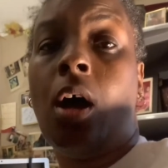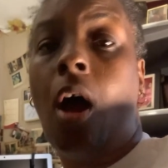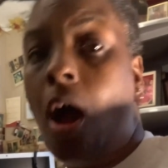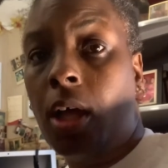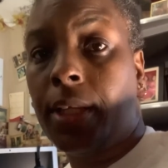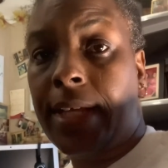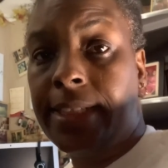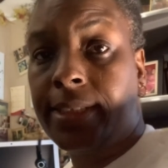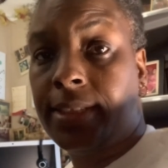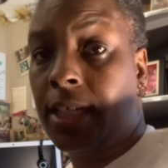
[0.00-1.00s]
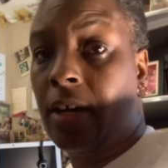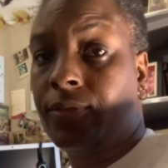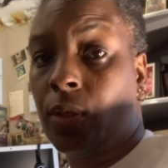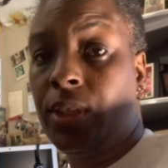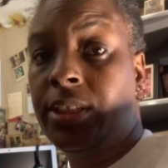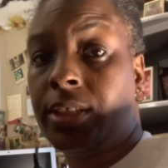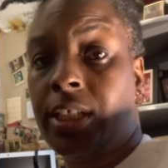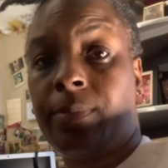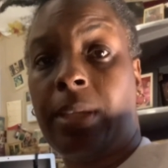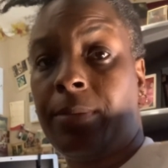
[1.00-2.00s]
all of that stuff. So these are
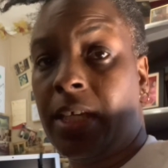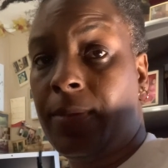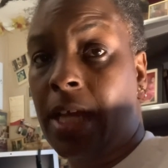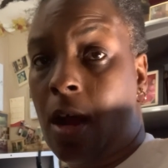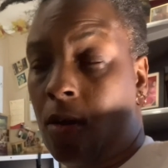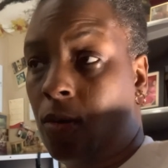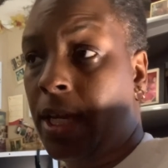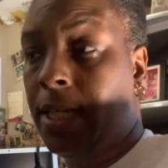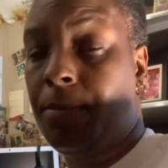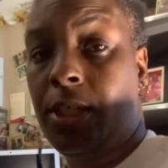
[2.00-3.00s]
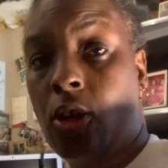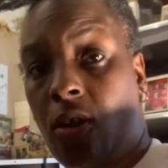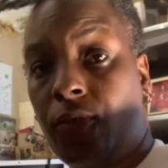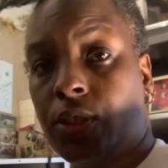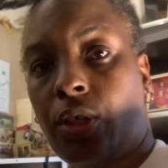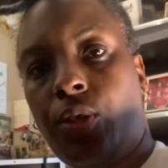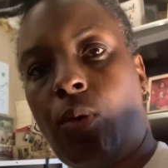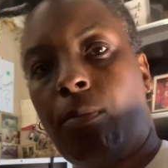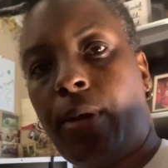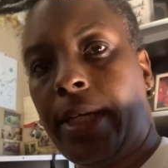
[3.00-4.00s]
tips I'm giving y'all, okay, to be careful so you
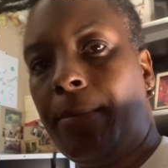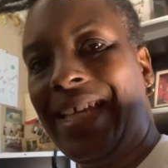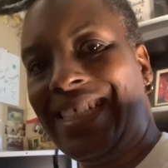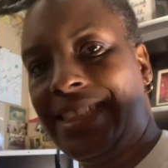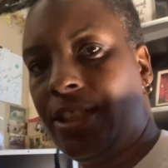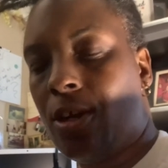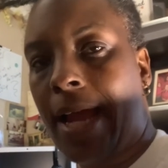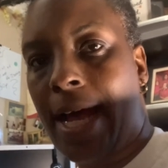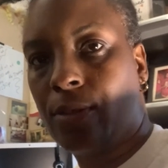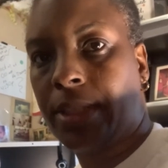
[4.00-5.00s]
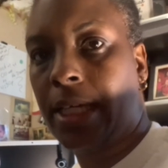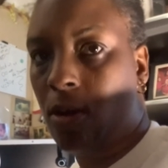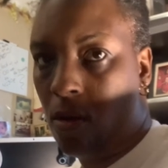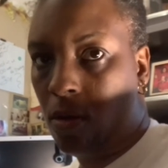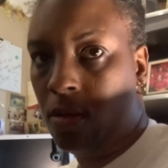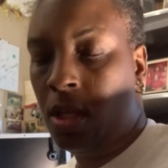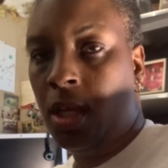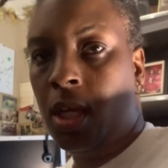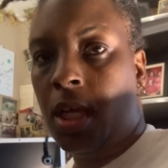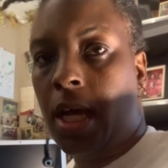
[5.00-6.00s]
won't bring them into your house at all.
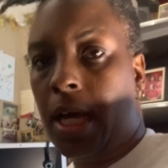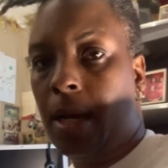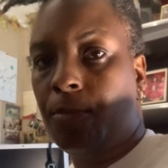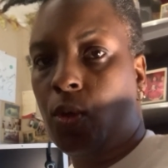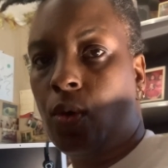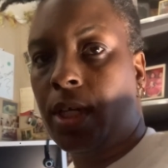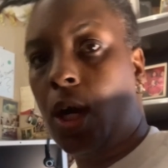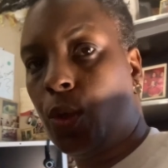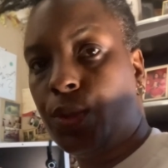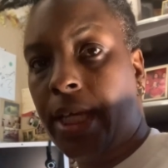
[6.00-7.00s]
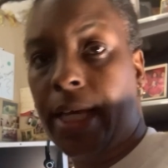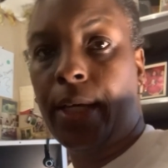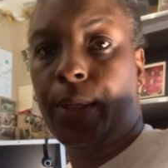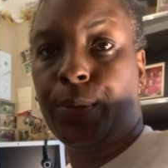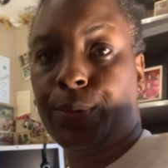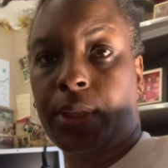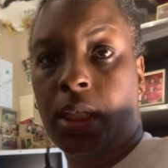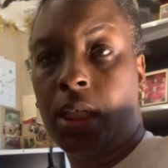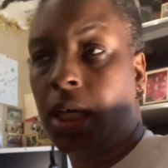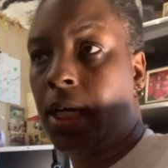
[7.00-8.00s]
Um, going to hotels.
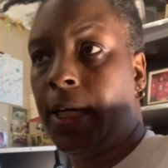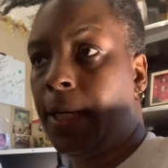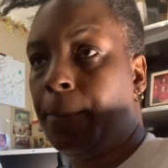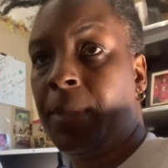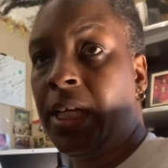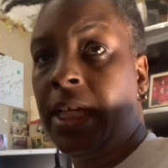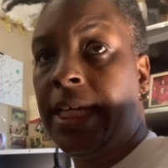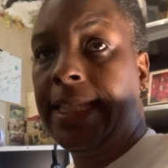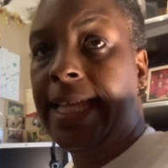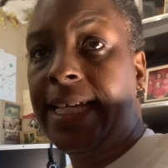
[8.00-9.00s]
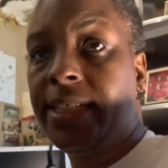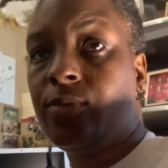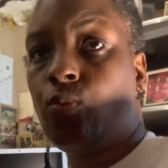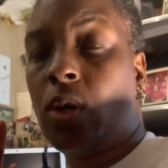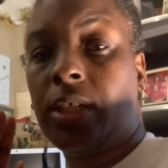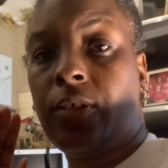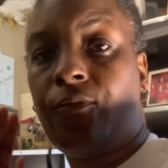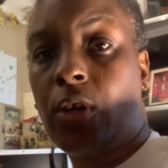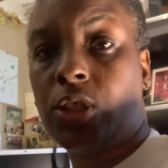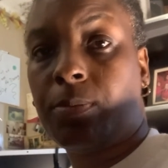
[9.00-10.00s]
Um, that is one of the
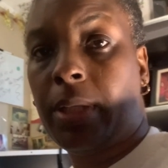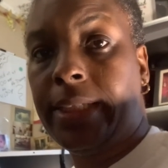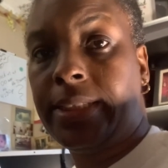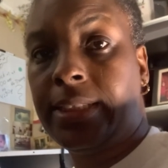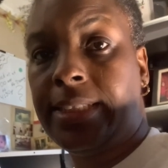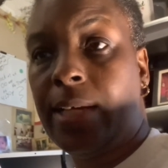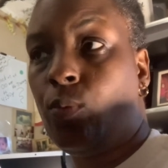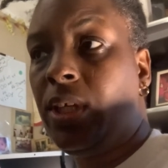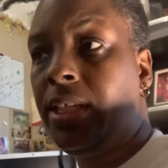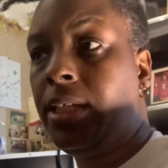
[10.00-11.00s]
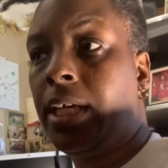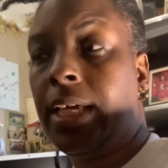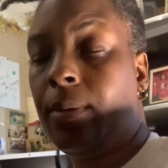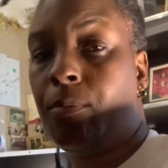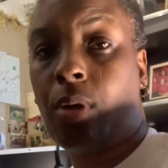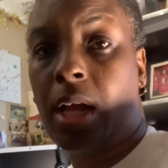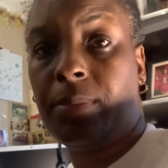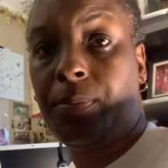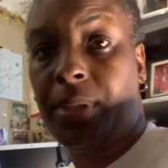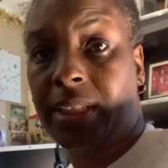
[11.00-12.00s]
first places that we
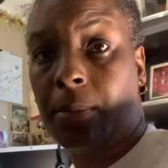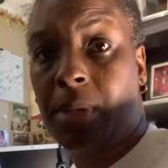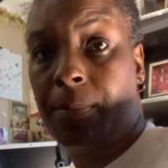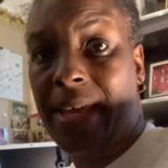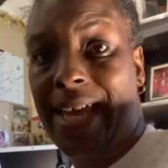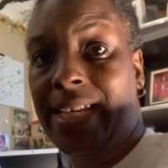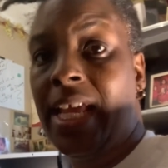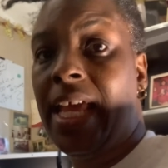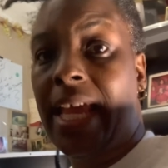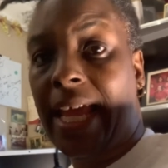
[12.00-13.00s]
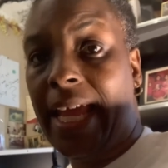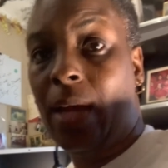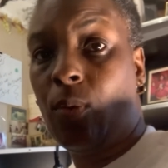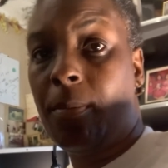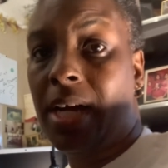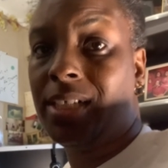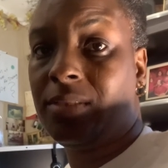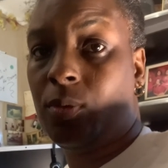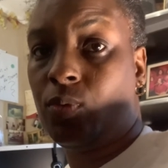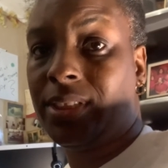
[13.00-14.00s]
probably picked them up at. And when my
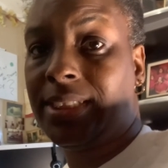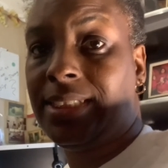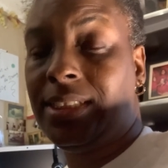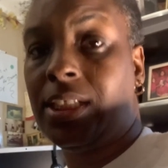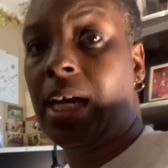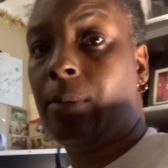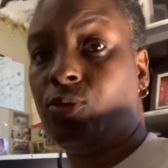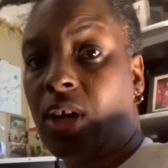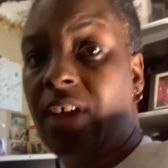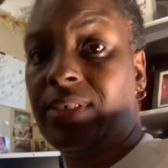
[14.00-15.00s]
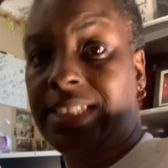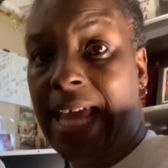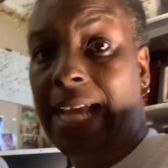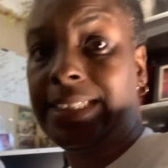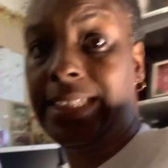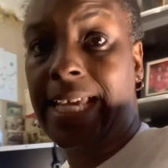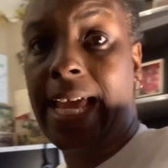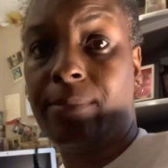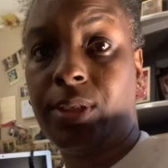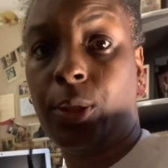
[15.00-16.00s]
husband was um, driving taxi
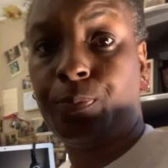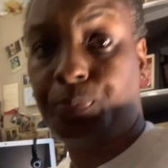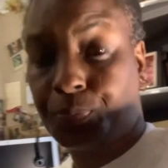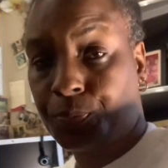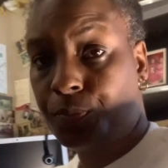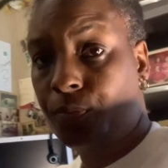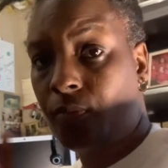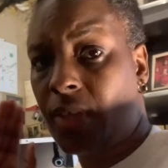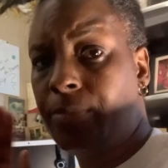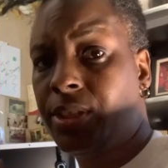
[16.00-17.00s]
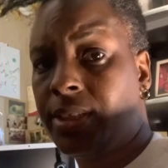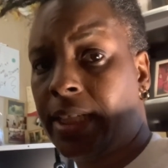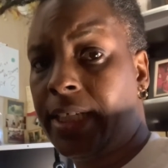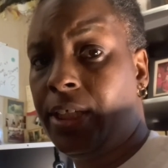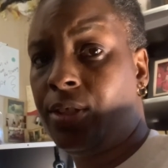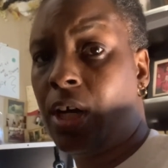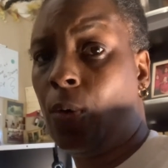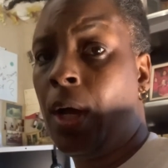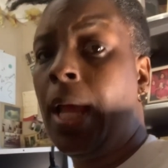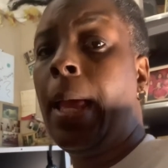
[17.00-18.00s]
cab. So I'm just letting you know,
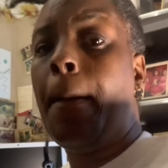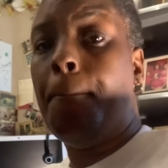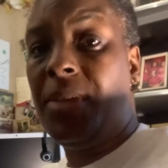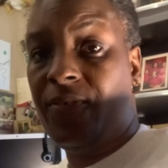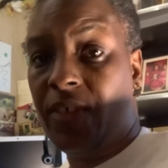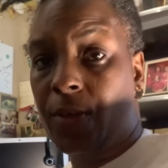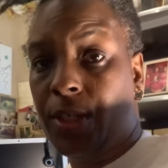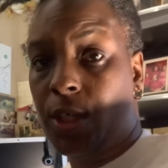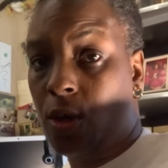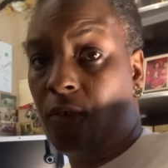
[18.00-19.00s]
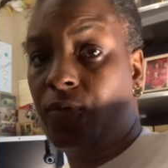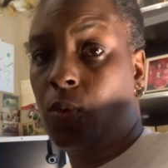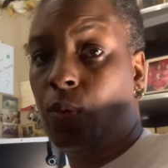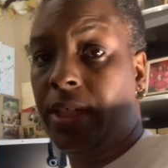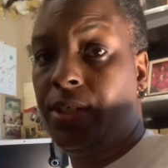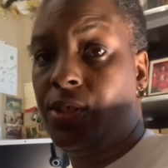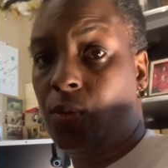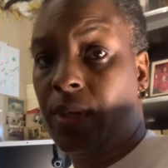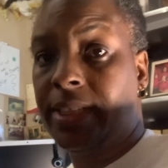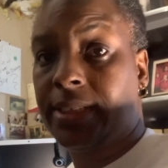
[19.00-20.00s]
be very careful when
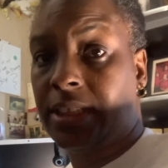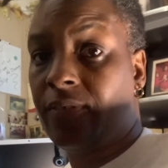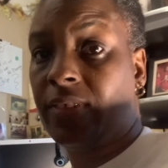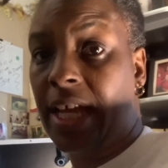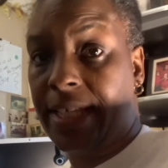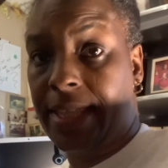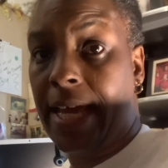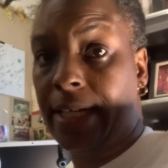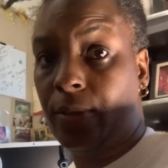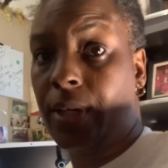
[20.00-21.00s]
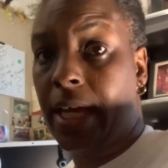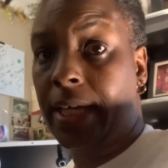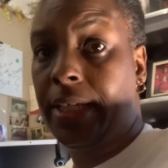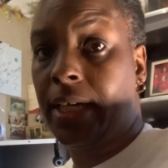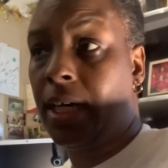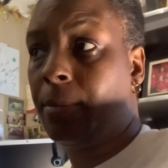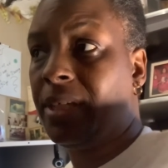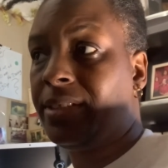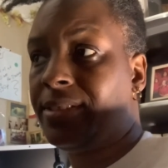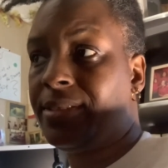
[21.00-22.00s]
doing stuff like that. Okay. Um,
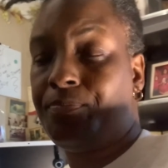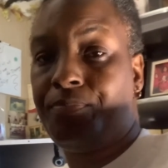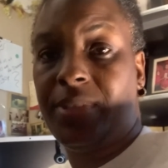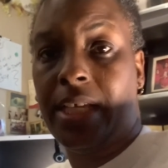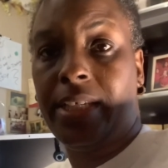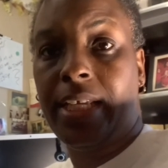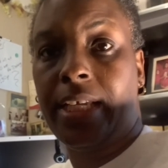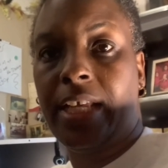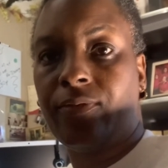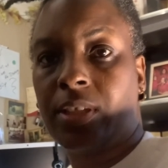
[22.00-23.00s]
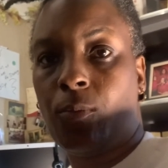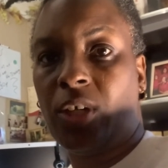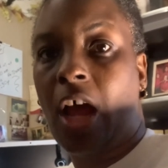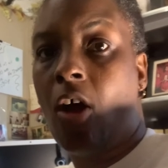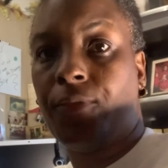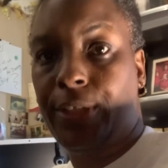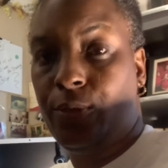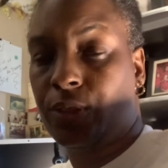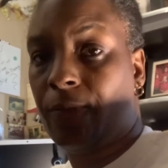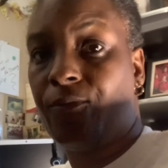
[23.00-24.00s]
and, and then if someone offers you
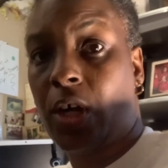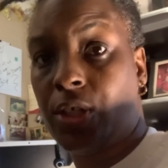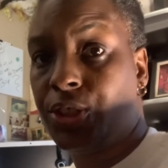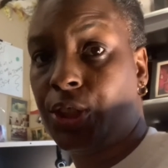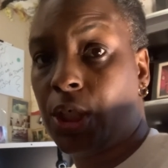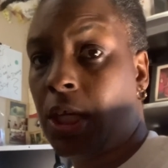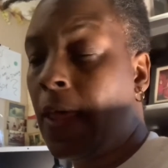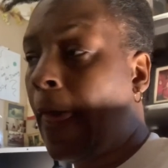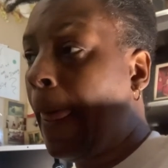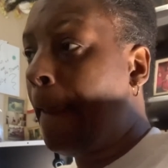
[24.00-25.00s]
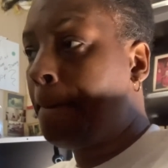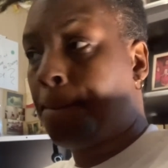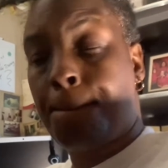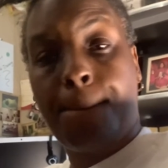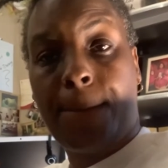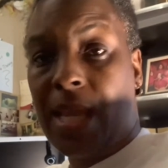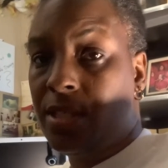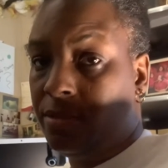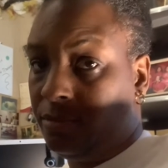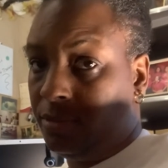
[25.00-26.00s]
some furniture,
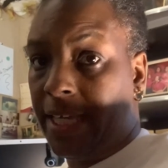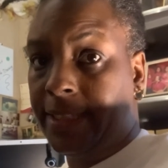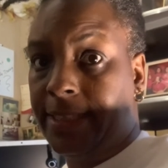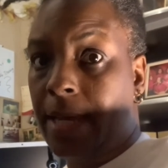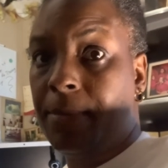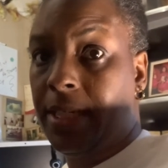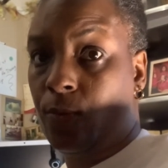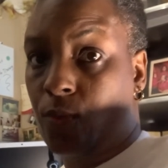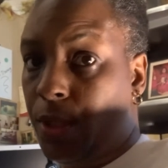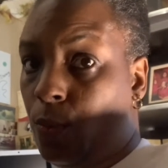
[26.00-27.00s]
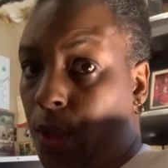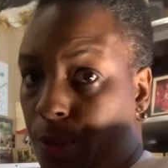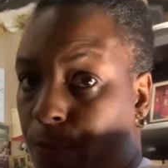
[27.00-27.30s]
examine it real well,